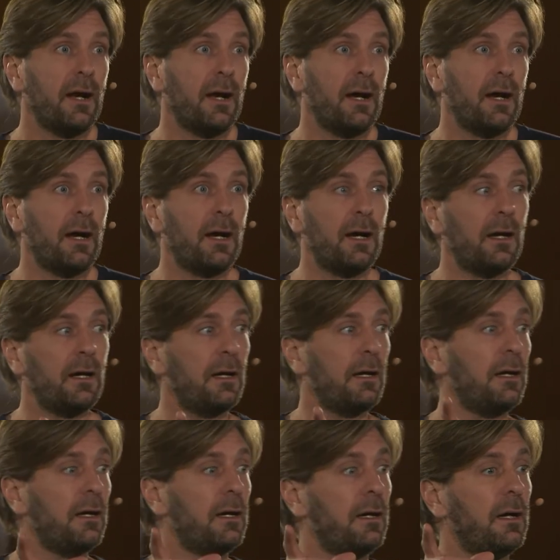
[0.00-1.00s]

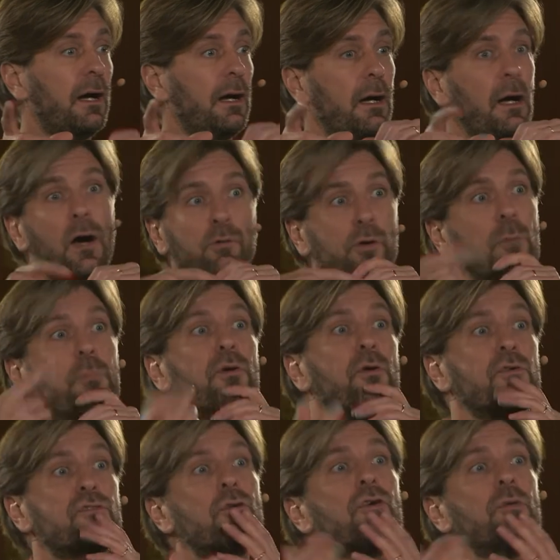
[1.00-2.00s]
how you
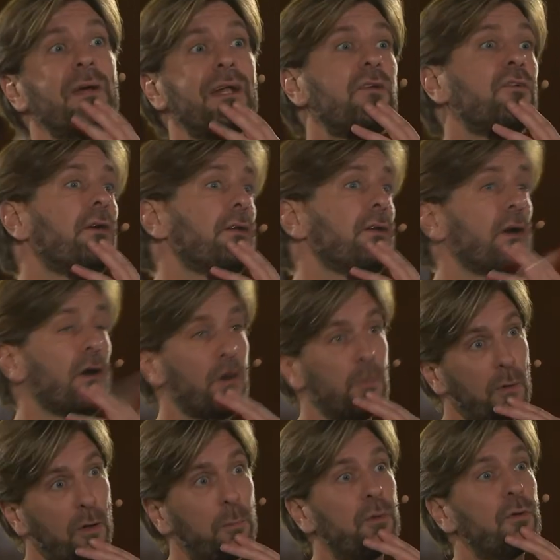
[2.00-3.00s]
approach documentary and you
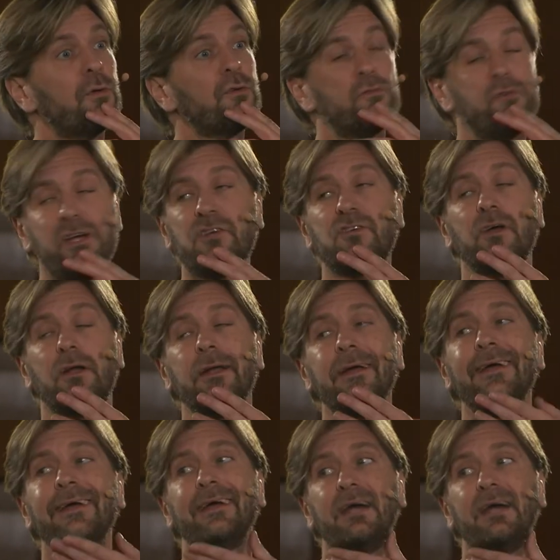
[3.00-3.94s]
approach fiction.